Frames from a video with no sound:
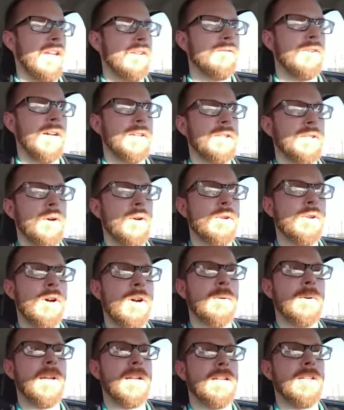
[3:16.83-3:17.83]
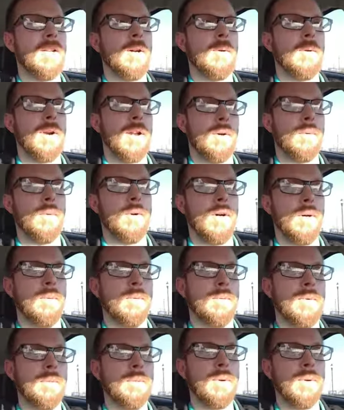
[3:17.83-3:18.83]
And if I don't already know what I
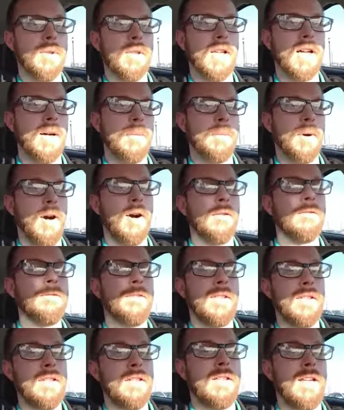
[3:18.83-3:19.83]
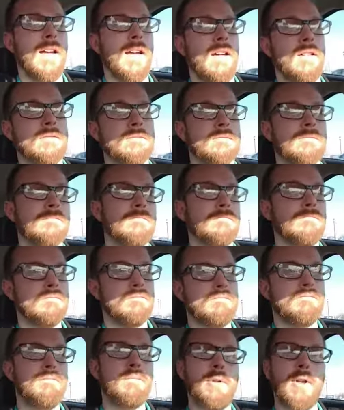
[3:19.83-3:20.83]
want when we pull up, I'll figure it out
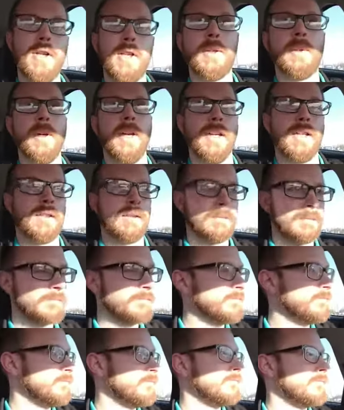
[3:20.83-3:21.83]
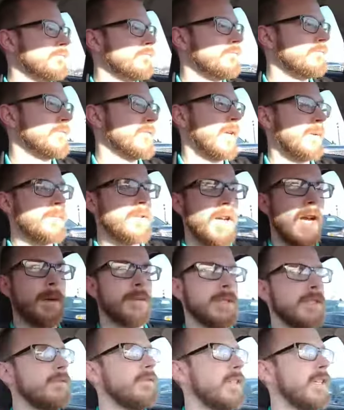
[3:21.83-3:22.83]
pretty quick.
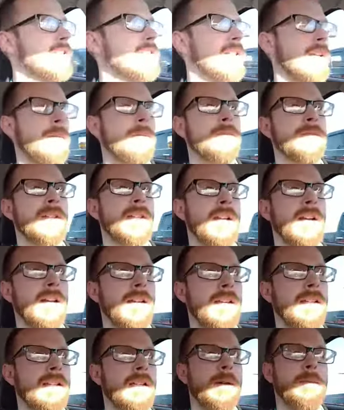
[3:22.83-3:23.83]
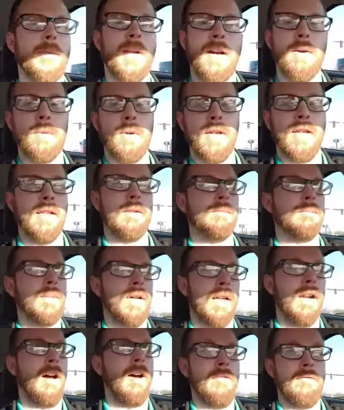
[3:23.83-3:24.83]
Sometimes we'll even get something that I end up not wanting,
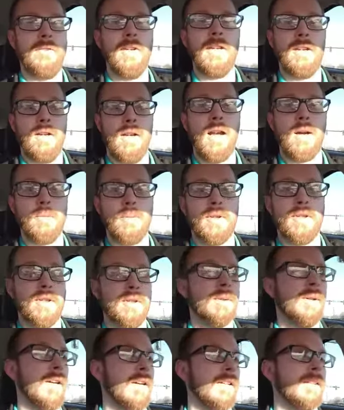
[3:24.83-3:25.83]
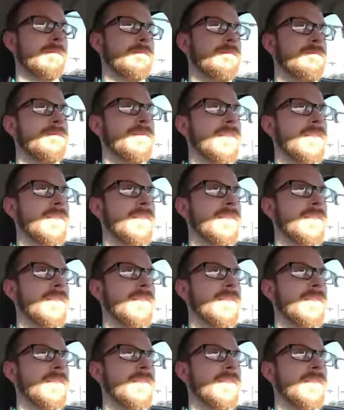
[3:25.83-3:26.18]
but I'll figure it out pretty quick.